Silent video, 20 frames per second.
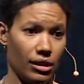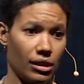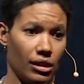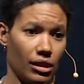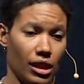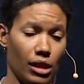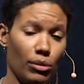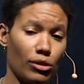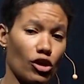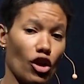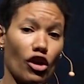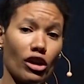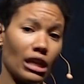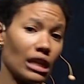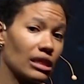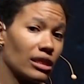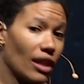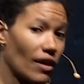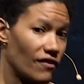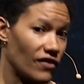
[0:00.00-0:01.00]
He was already
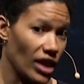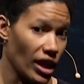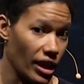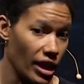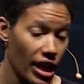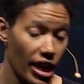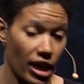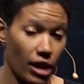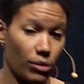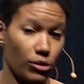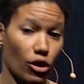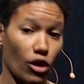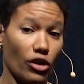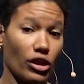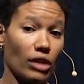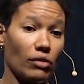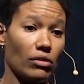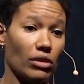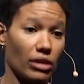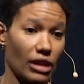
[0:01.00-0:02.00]
loving. He was already
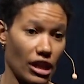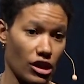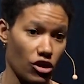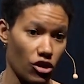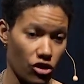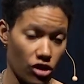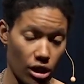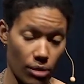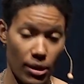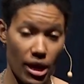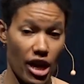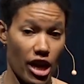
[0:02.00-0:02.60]
in relationship.